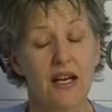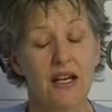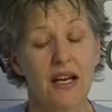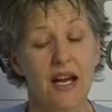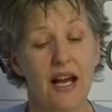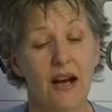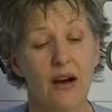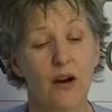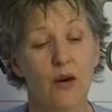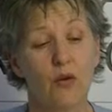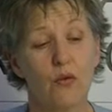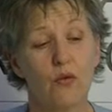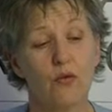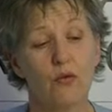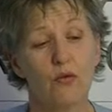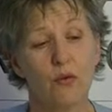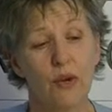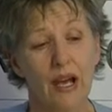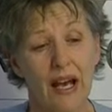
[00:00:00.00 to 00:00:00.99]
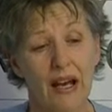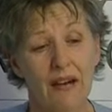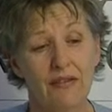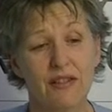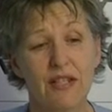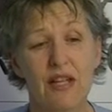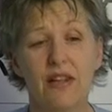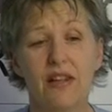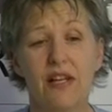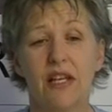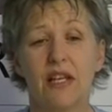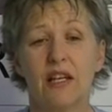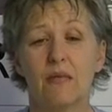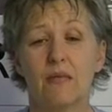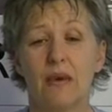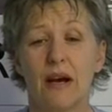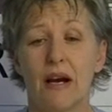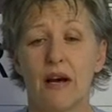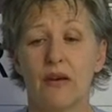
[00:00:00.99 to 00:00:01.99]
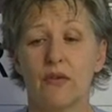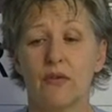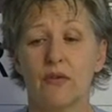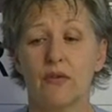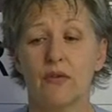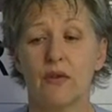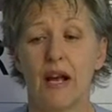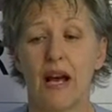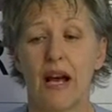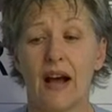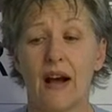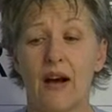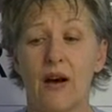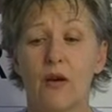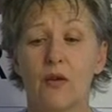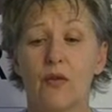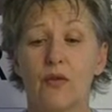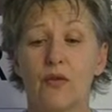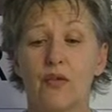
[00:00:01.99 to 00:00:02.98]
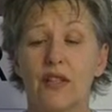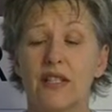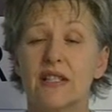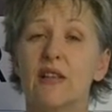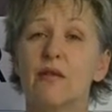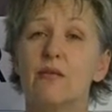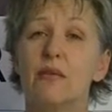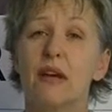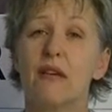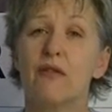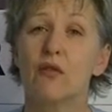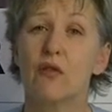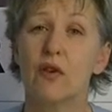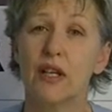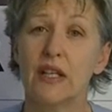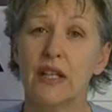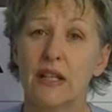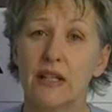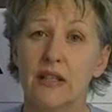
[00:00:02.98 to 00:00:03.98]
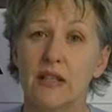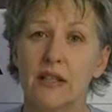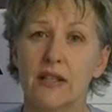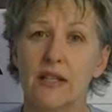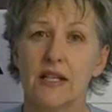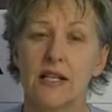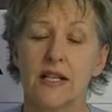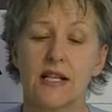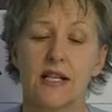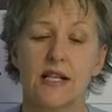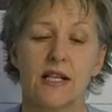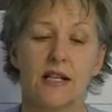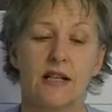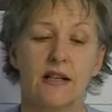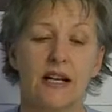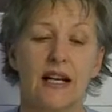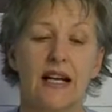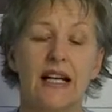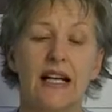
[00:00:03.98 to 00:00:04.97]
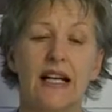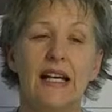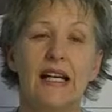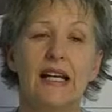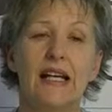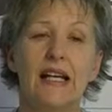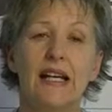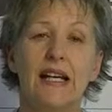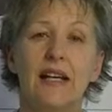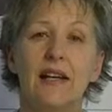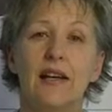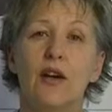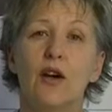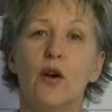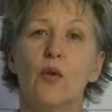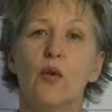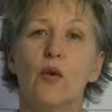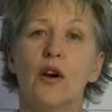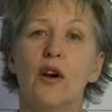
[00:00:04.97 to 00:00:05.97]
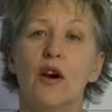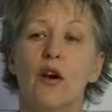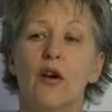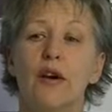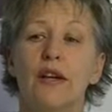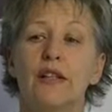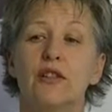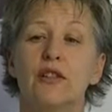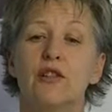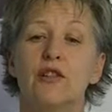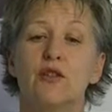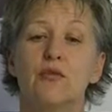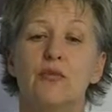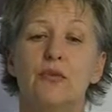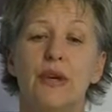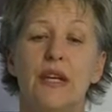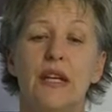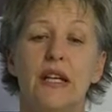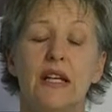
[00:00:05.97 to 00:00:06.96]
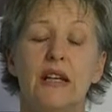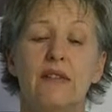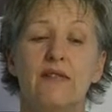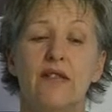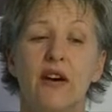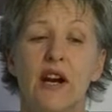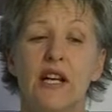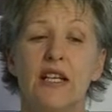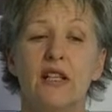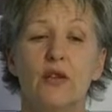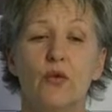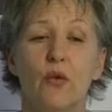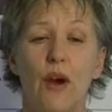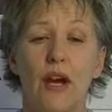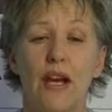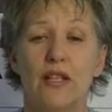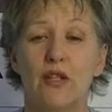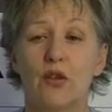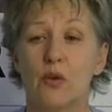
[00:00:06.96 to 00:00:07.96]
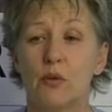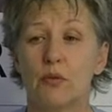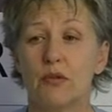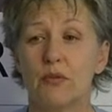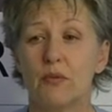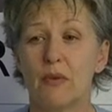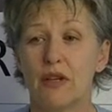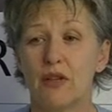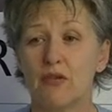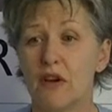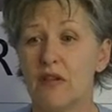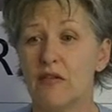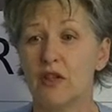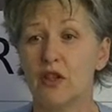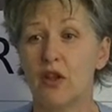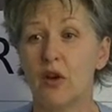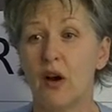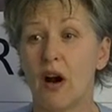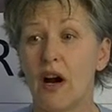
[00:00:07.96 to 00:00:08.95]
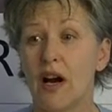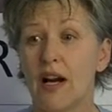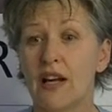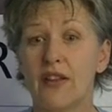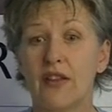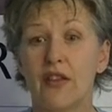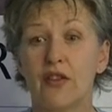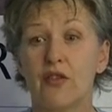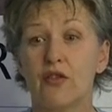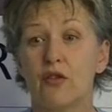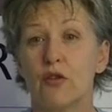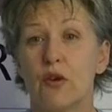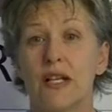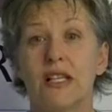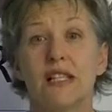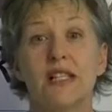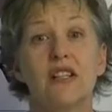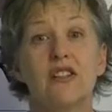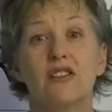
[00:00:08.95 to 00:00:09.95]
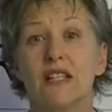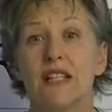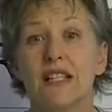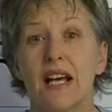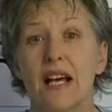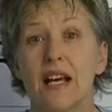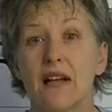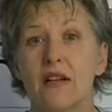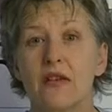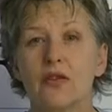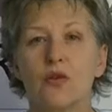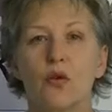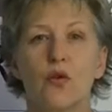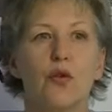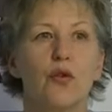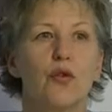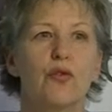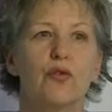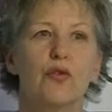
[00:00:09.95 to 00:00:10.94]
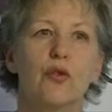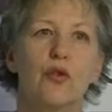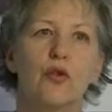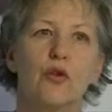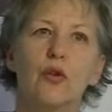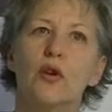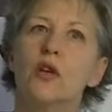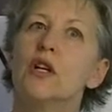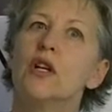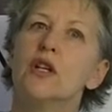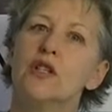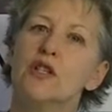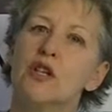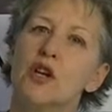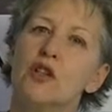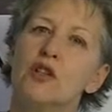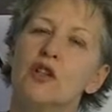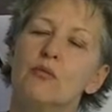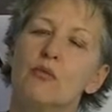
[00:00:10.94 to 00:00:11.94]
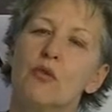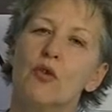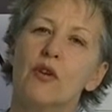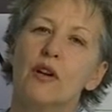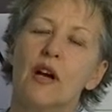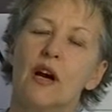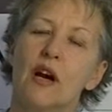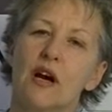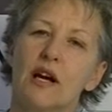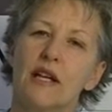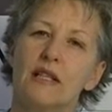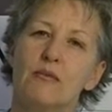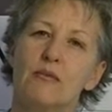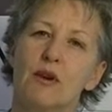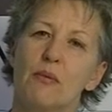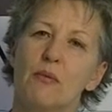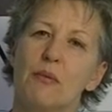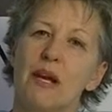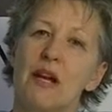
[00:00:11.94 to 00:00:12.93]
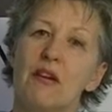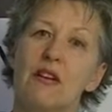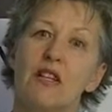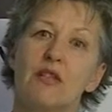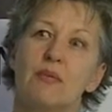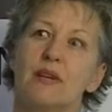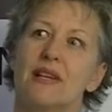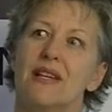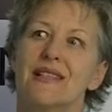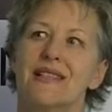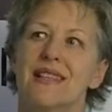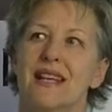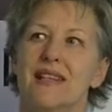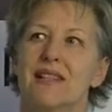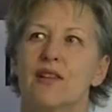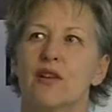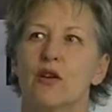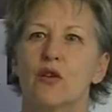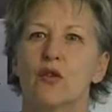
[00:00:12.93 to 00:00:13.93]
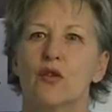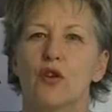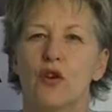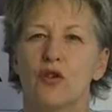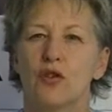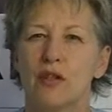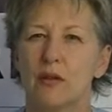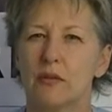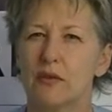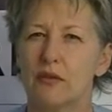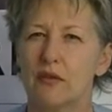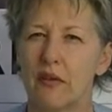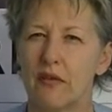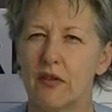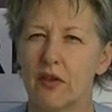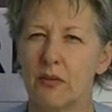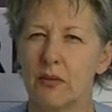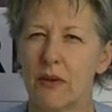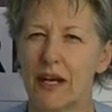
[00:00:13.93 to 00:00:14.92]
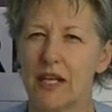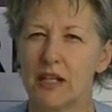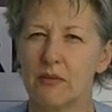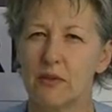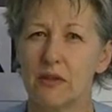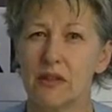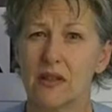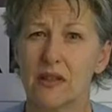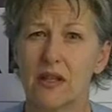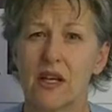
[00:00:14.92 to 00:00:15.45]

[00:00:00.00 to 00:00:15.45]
Now, we have to think about how this can be avoided. Clearly, we're going to be finding ways to optimize revenue either through ancillary sales or through charging more in our high demand periods, because that's the whole concept for revenue management.